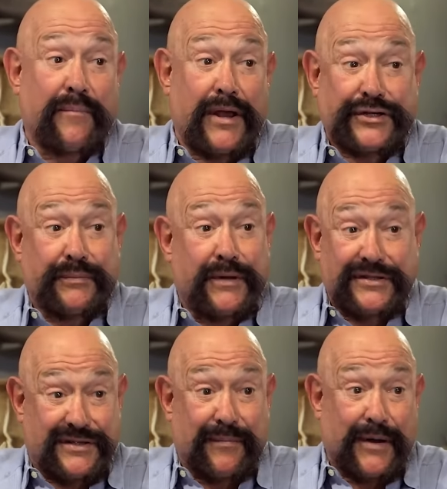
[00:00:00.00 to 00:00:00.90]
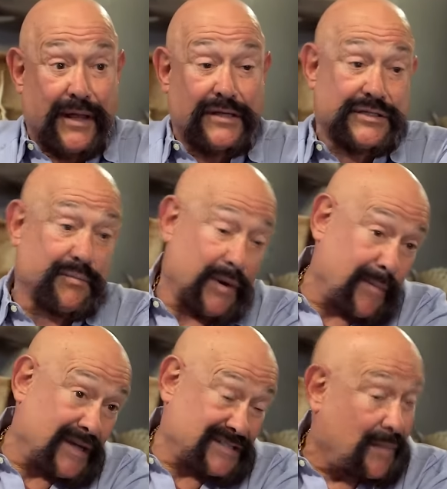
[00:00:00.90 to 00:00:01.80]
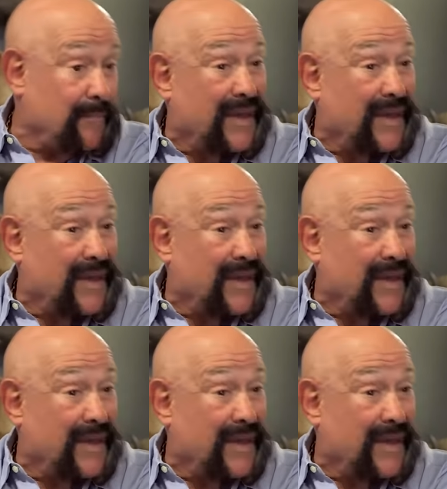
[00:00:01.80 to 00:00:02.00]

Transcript: mesh them into somebody else and bring me something